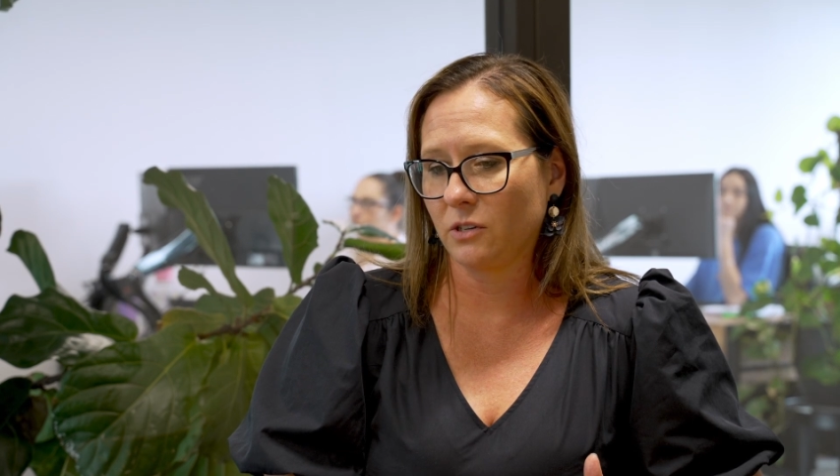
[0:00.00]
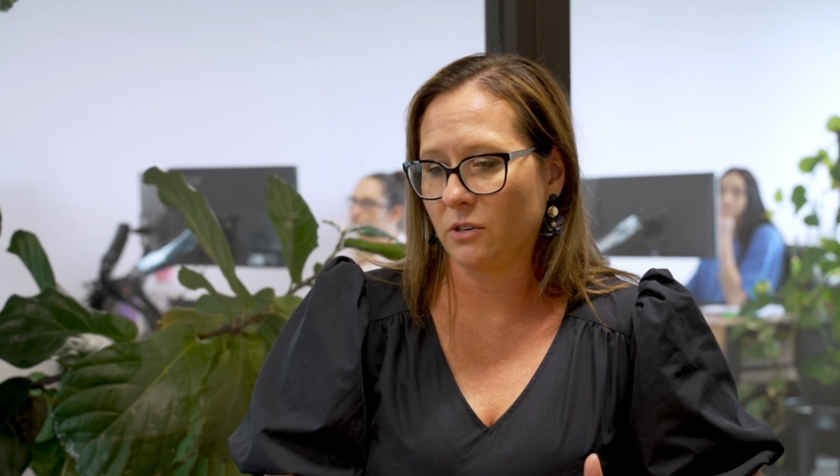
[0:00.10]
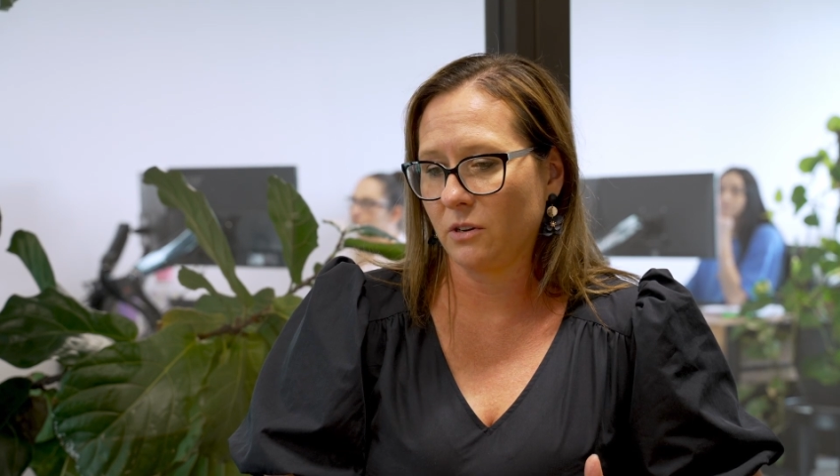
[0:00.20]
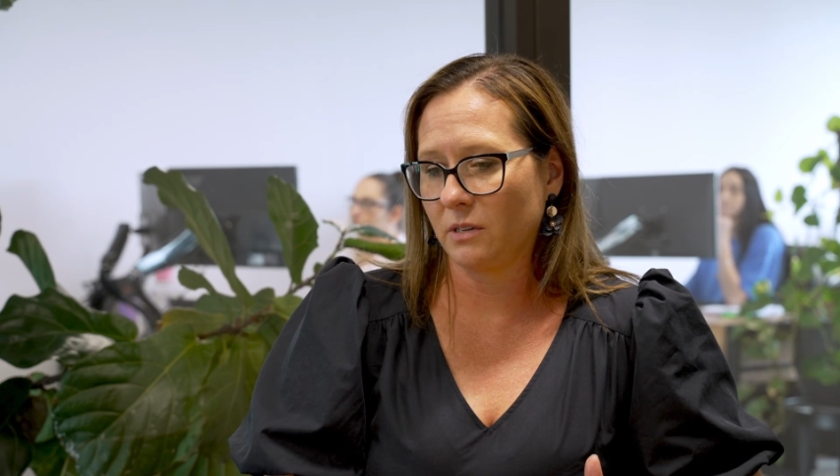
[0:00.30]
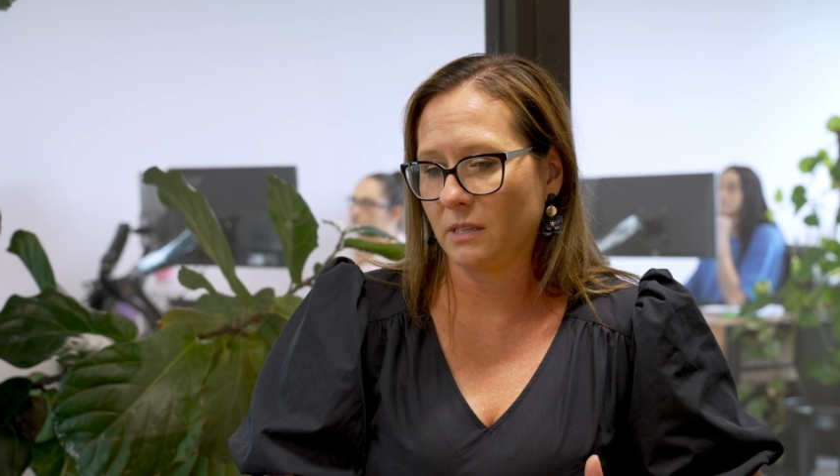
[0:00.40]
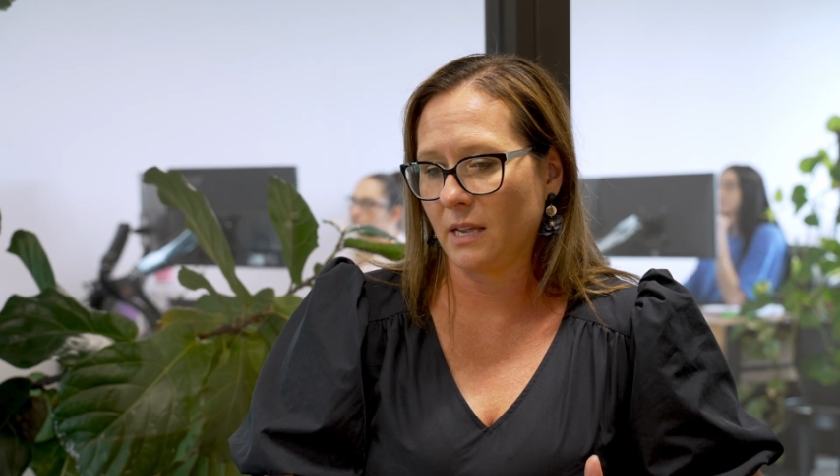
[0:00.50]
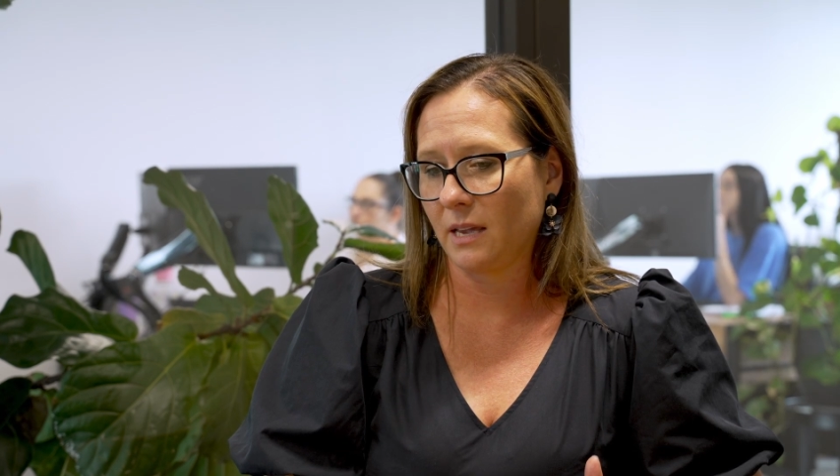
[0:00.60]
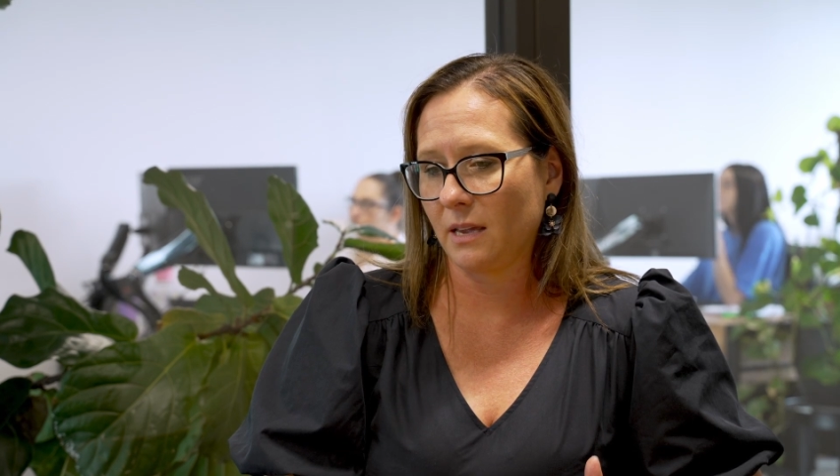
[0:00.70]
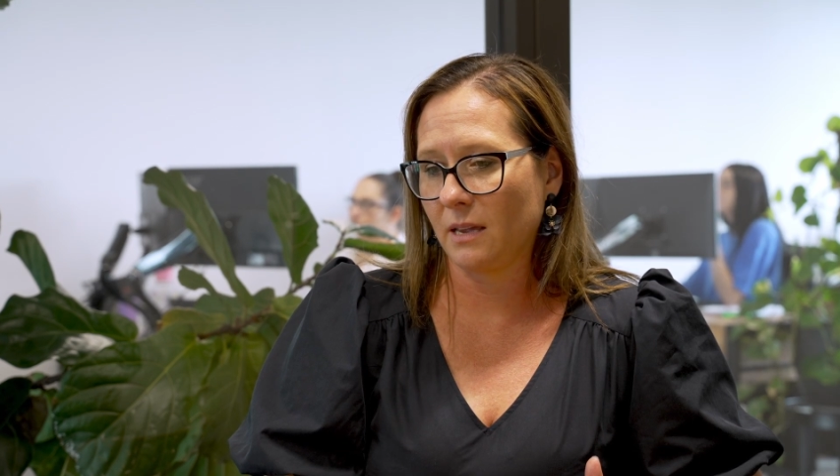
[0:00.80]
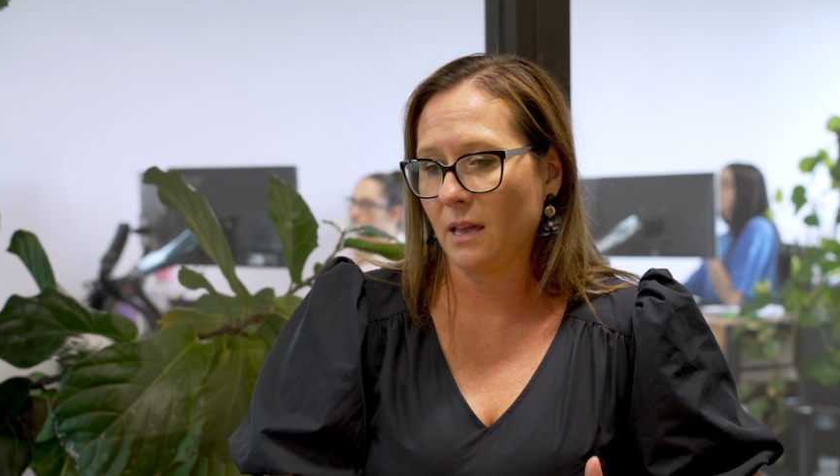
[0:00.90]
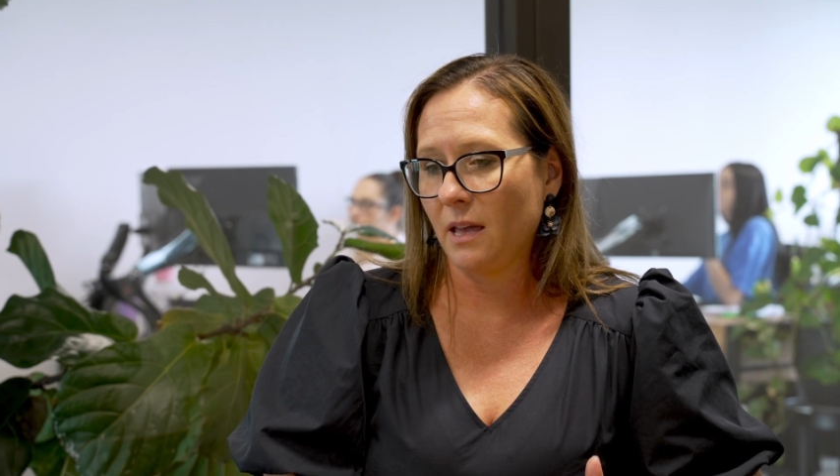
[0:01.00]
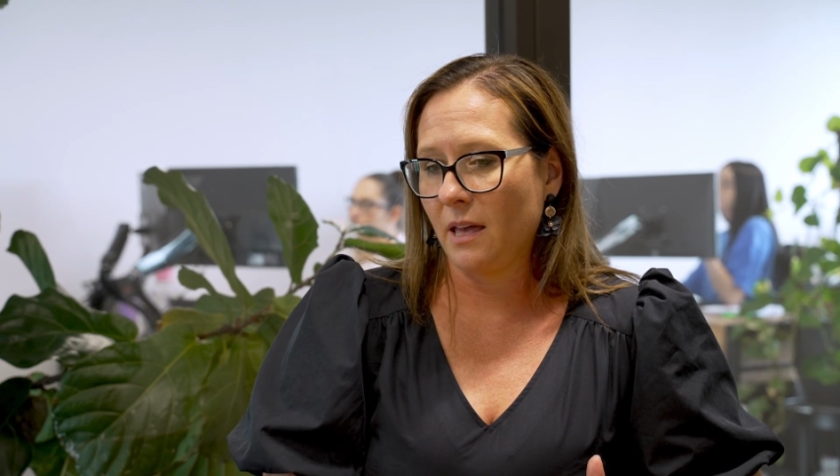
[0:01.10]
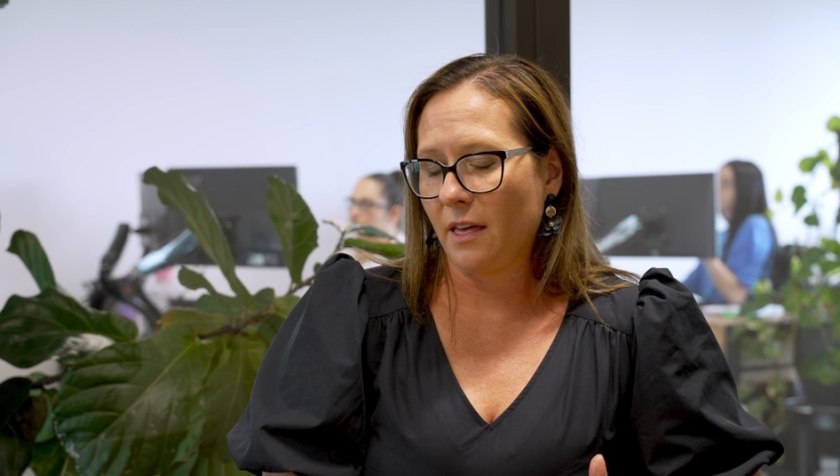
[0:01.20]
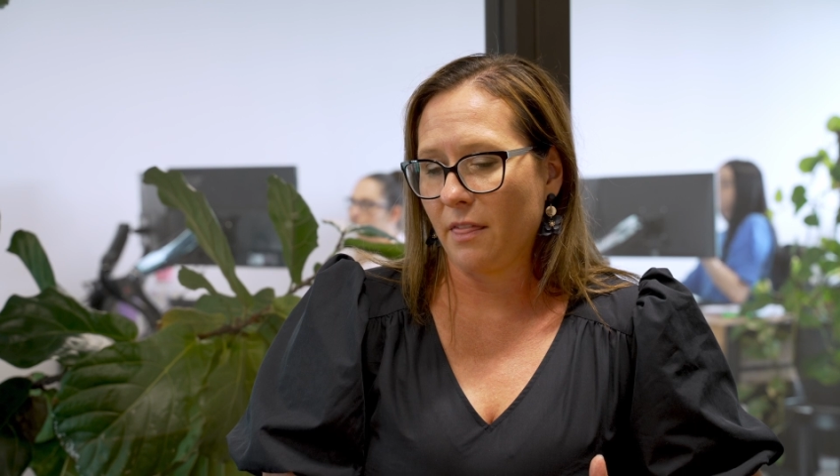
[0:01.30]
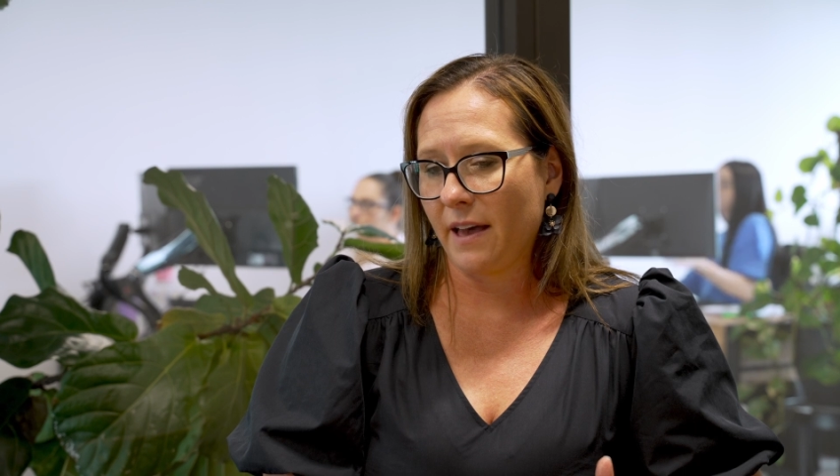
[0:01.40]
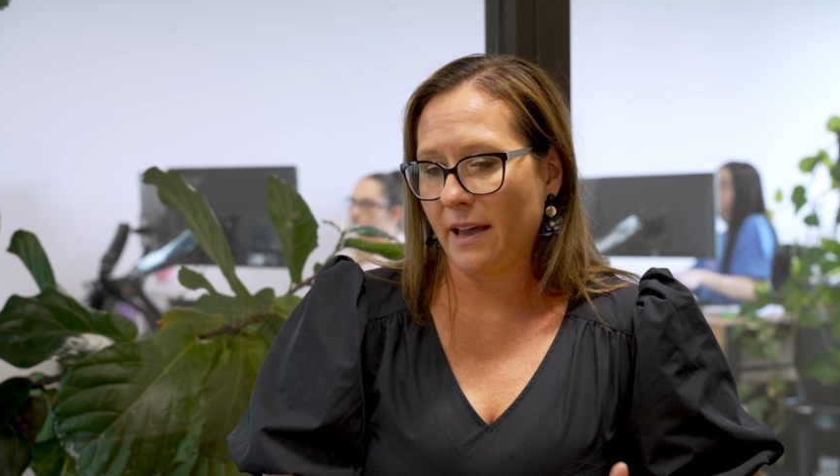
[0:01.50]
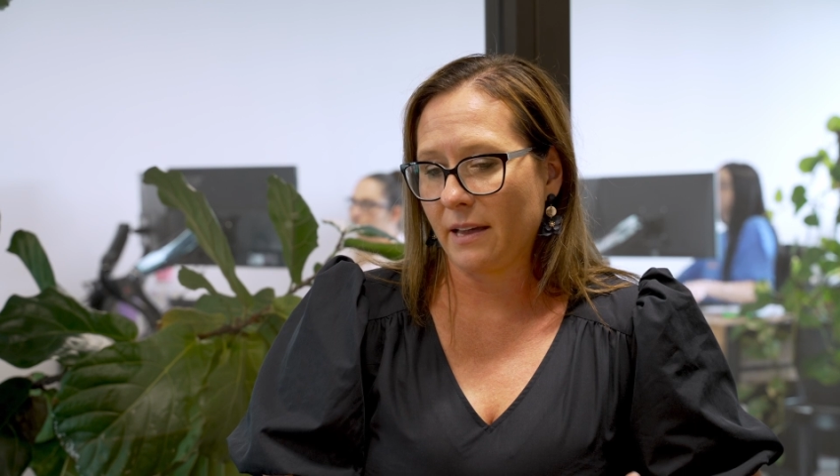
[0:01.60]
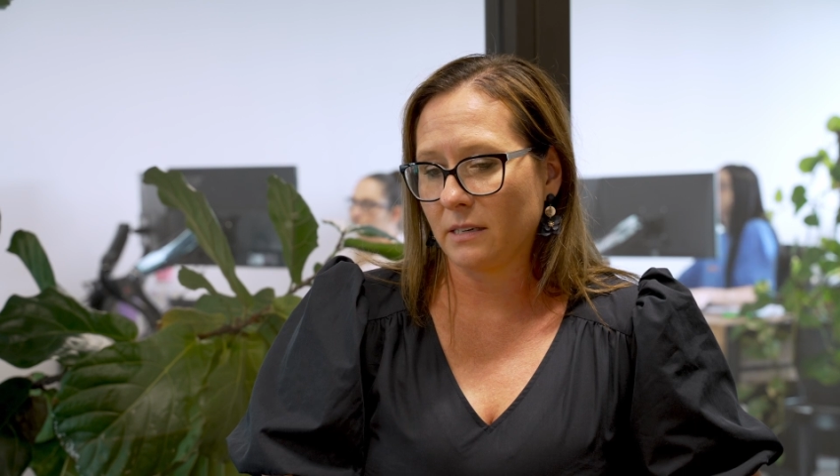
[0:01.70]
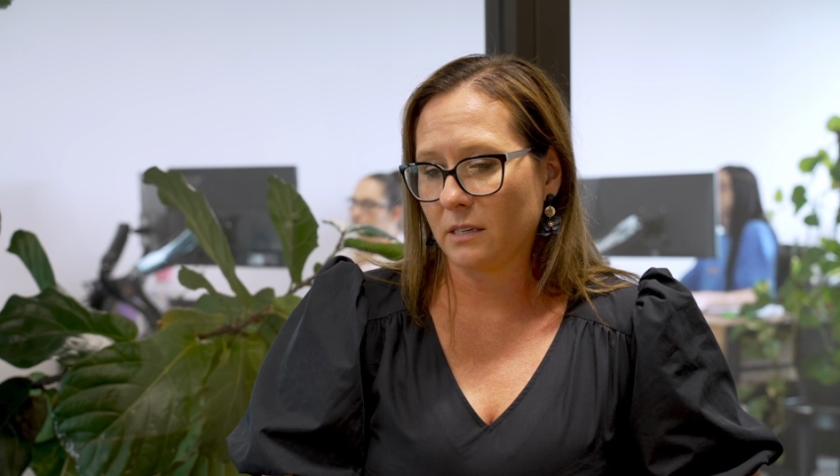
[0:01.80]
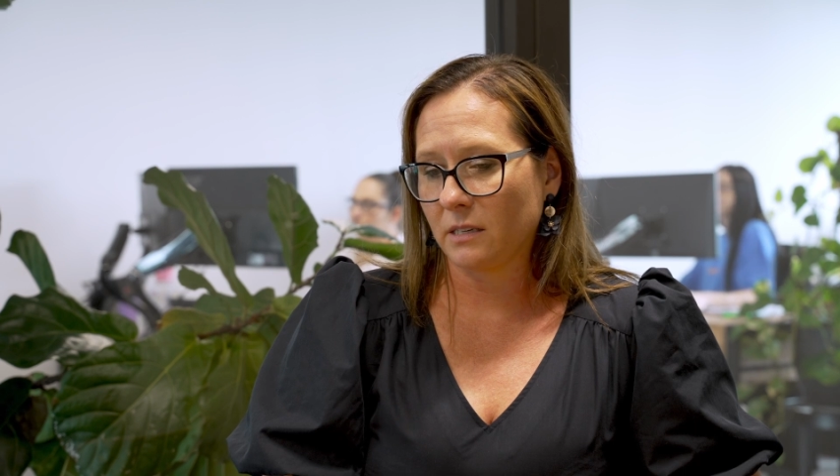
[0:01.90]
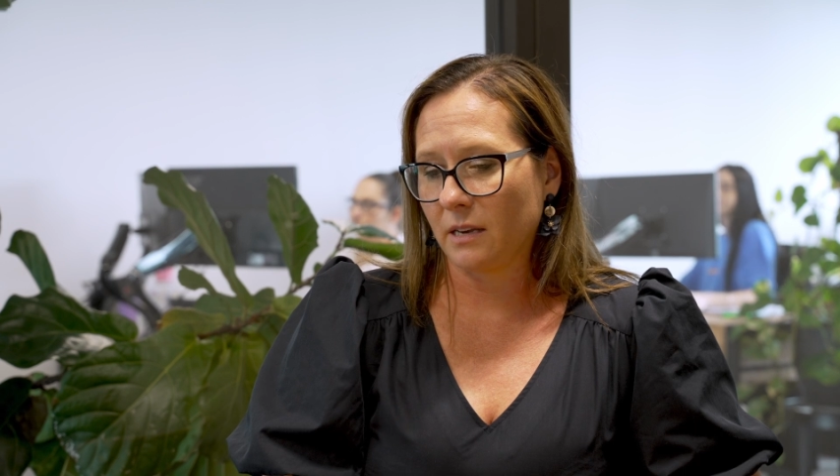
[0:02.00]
to see that